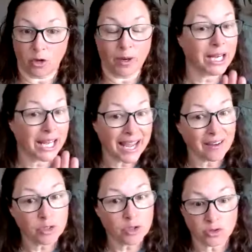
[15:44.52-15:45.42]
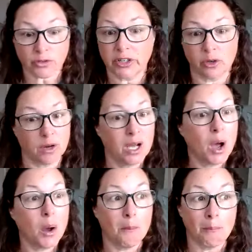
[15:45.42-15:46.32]
you. And I have news for you.
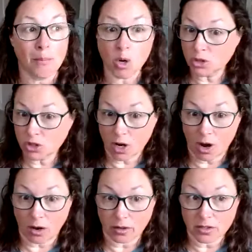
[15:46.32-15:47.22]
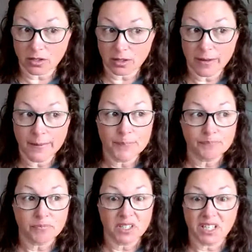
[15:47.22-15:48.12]
Most dogs
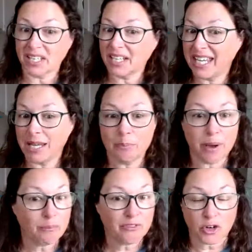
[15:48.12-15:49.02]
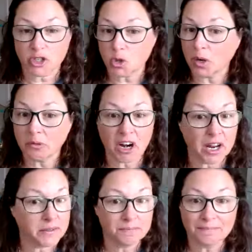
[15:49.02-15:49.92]
can keep up for a short
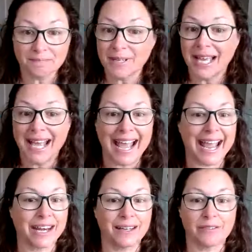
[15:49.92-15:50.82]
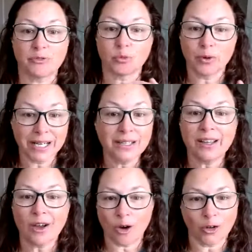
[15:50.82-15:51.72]
run. And if
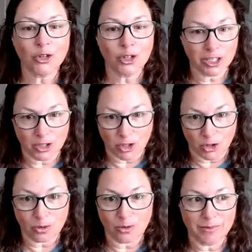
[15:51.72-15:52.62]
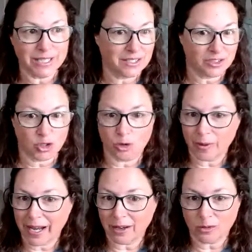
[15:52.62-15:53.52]
really all you're going to do is a
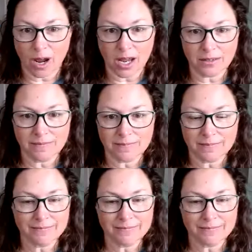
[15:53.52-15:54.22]
2-mile run,